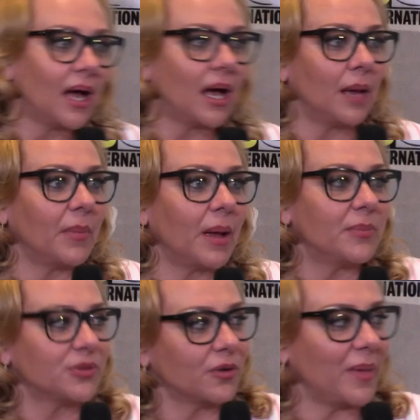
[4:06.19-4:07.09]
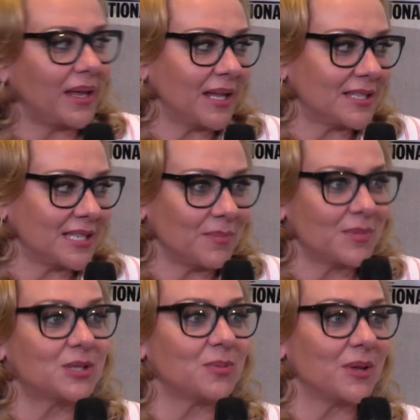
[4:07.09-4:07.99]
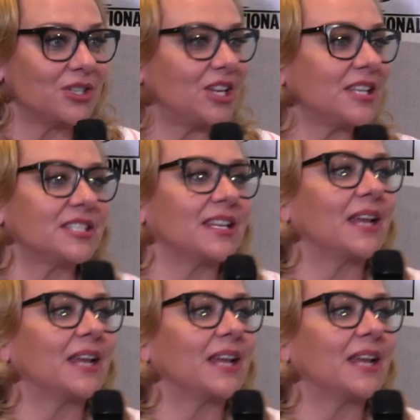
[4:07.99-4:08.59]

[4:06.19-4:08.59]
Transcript: I'm sort of making it seem she doesn't